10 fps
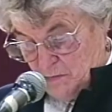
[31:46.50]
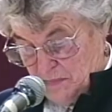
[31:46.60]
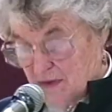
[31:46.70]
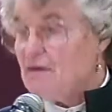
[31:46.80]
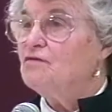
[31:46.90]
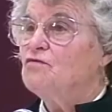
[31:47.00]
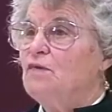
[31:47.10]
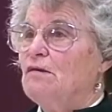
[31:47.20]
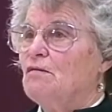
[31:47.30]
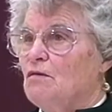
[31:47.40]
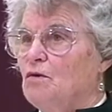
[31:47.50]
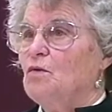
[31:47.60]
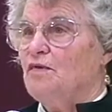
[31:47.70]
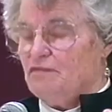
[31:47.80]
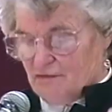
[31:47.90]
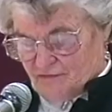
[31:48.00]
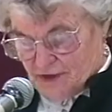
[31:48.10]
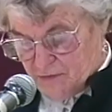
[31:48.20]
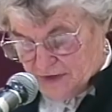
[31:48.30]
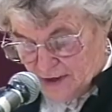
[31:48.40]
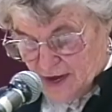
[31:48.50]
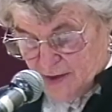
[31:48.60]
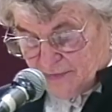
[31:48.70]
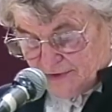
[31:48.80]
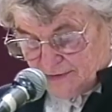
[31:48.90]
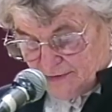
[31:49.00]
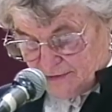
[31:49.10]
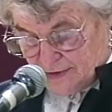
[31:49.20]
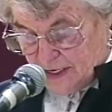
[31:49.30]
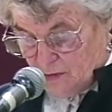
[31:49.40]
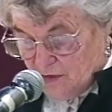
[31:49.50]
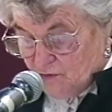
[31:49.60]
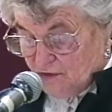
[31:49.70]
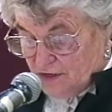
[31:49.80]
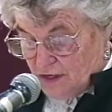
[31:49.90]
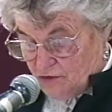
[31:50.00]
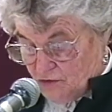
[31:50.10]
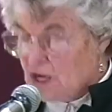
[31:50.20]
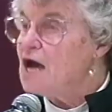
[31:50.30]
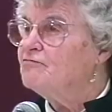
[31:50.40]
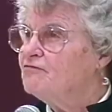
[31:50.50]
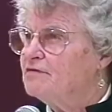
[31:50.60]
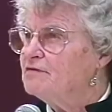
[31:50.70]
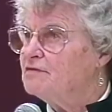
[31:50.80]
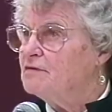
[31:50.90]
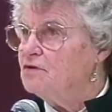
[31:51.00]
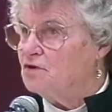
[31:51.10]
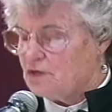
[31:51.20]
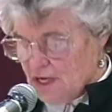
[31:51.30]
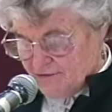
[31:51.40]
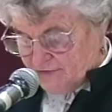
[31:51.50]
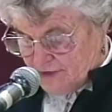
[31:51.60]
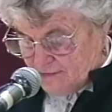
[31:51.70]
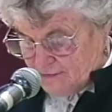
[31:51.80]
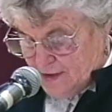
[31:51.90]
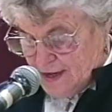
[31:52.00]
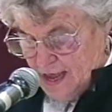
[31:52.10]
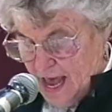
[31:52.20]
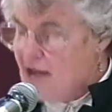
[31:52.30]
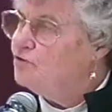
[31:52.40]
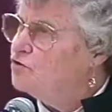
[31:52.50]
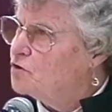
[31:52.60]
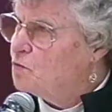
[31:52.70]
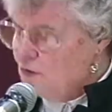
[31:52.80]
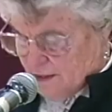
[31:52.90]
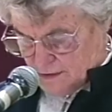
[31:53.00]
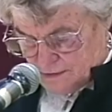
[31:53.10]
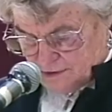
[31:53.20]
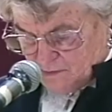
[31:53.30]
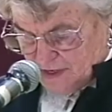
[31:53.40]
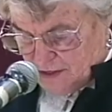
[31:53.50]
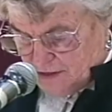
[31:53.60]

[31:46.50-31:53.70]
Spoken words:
because we are always developing competence. And I want you to take your confidence and your will to make a